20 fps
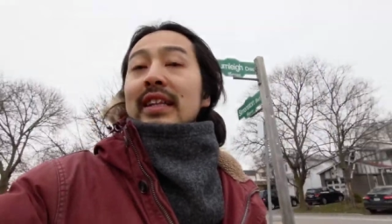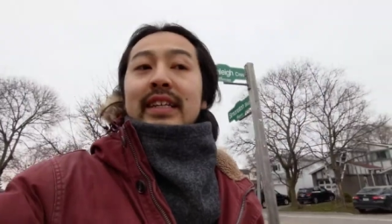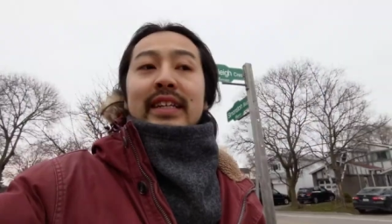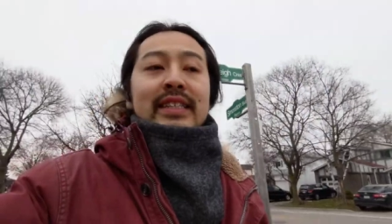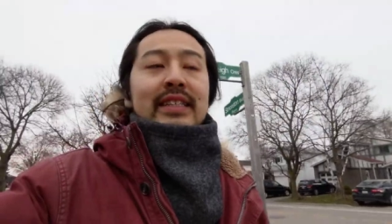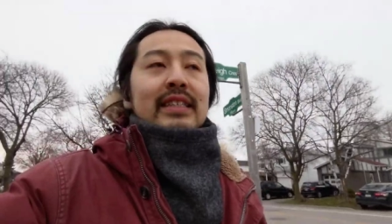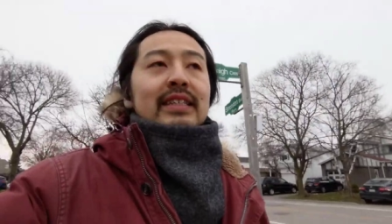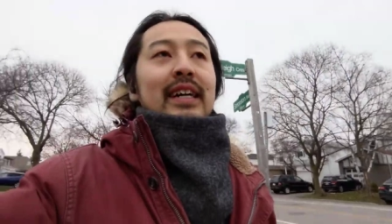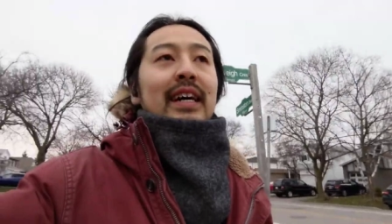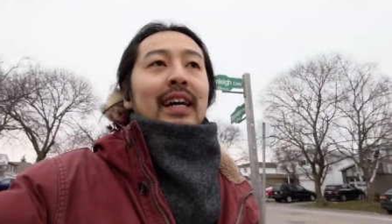
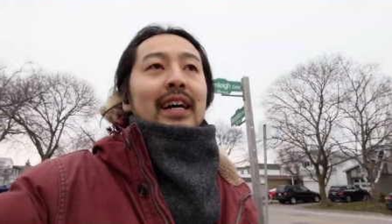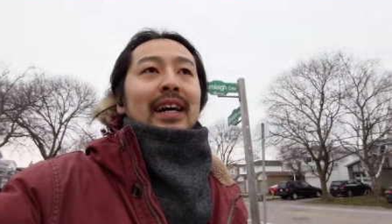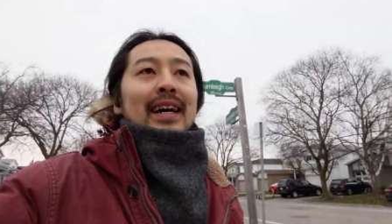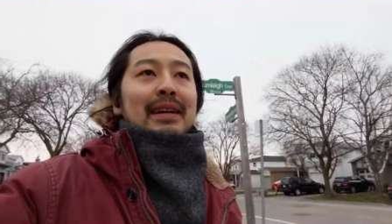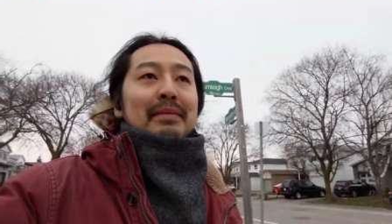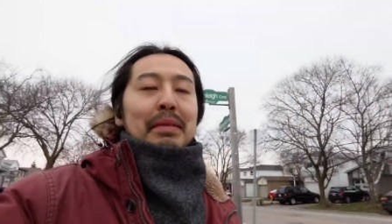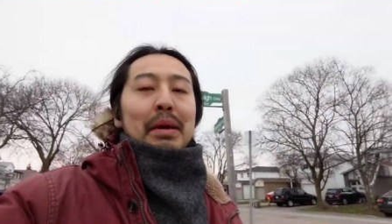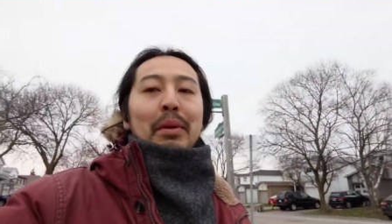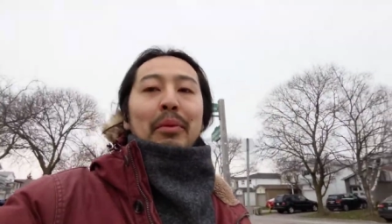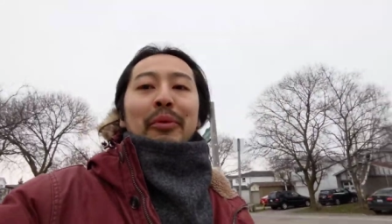this
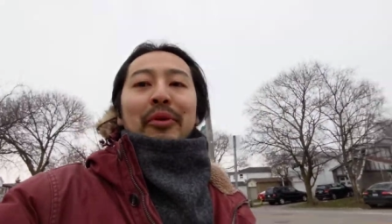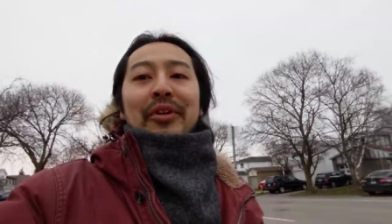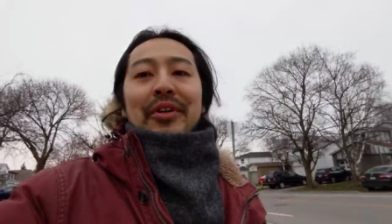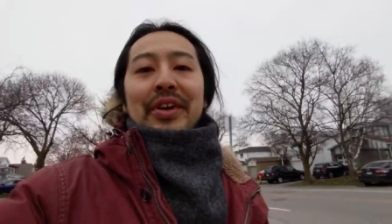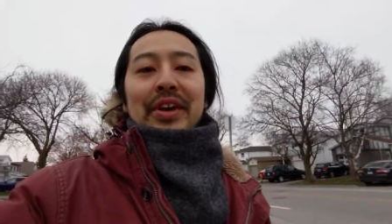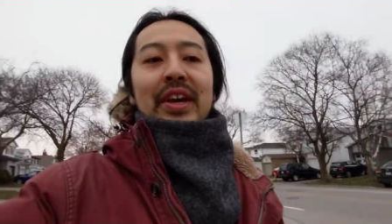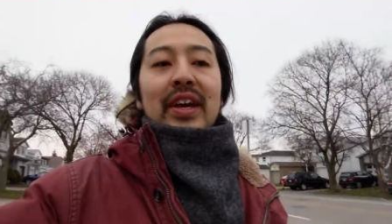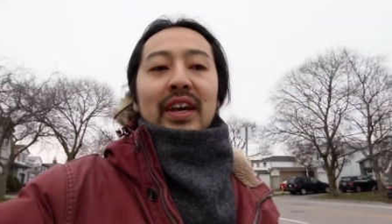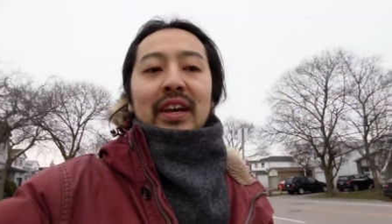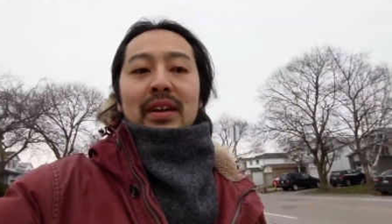uh,
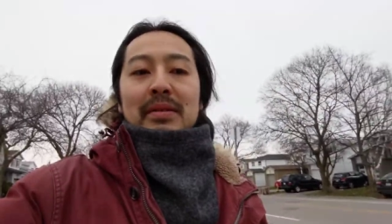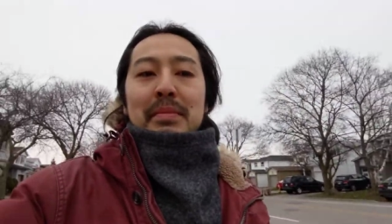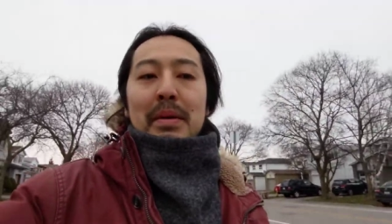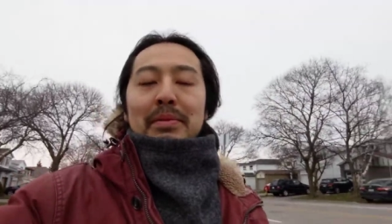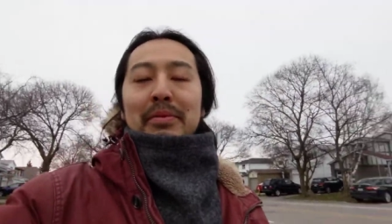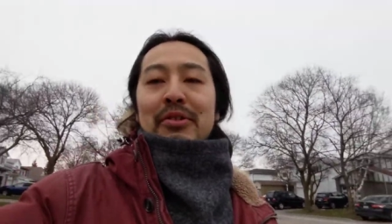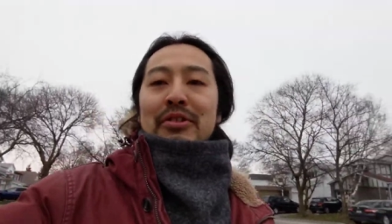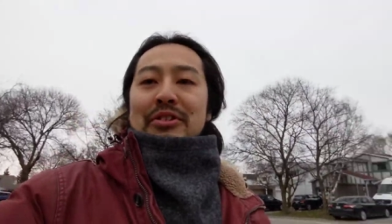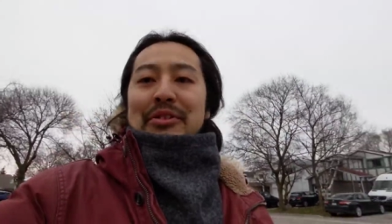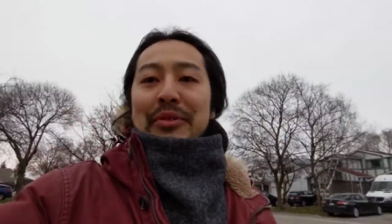memory
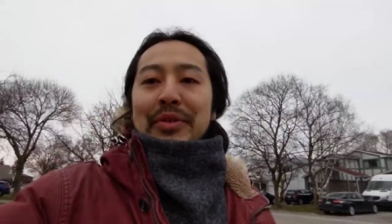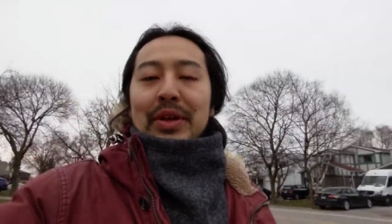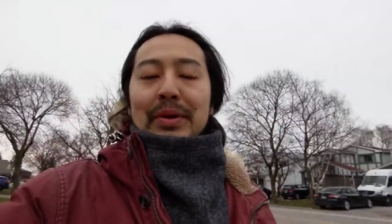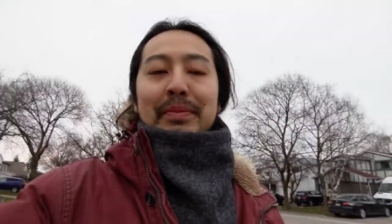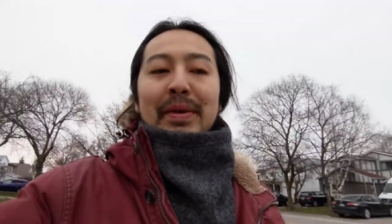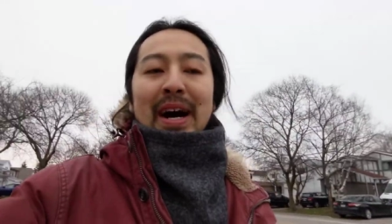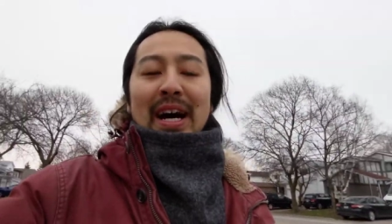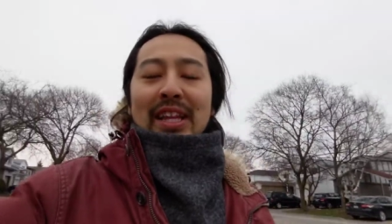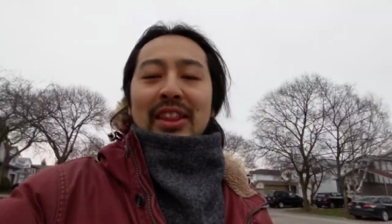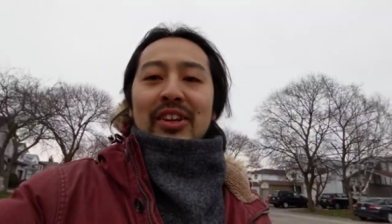memory
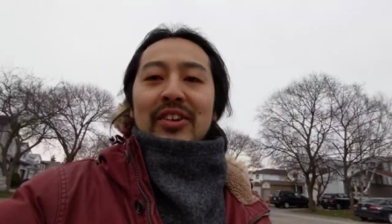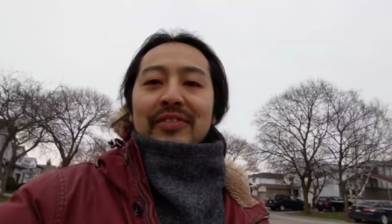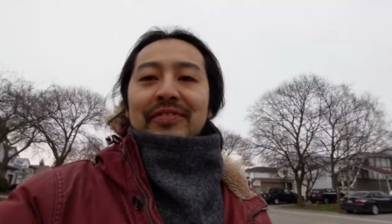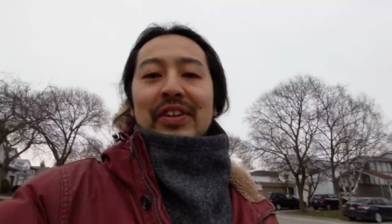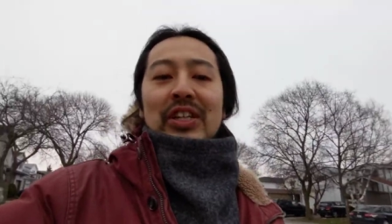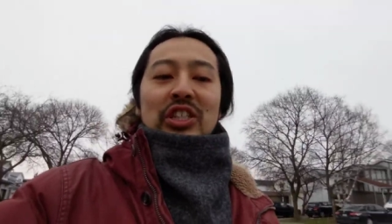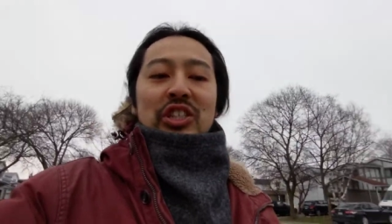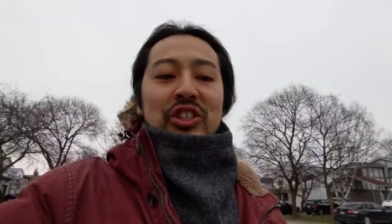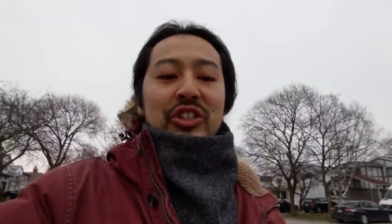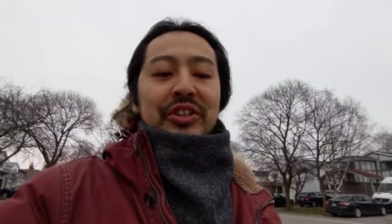reminder
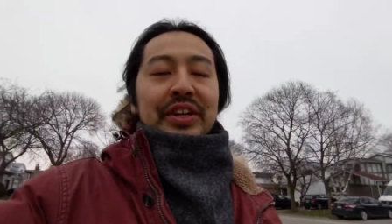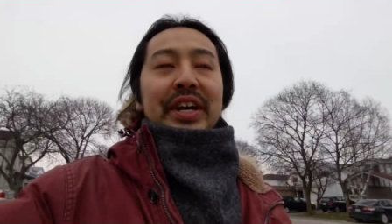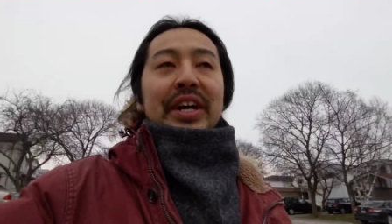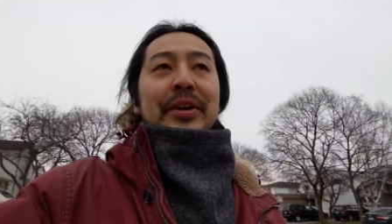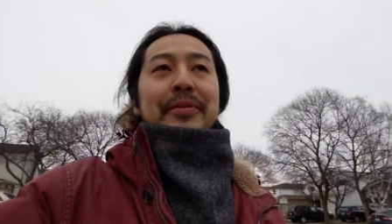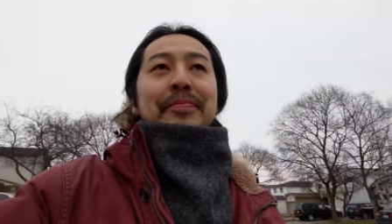feature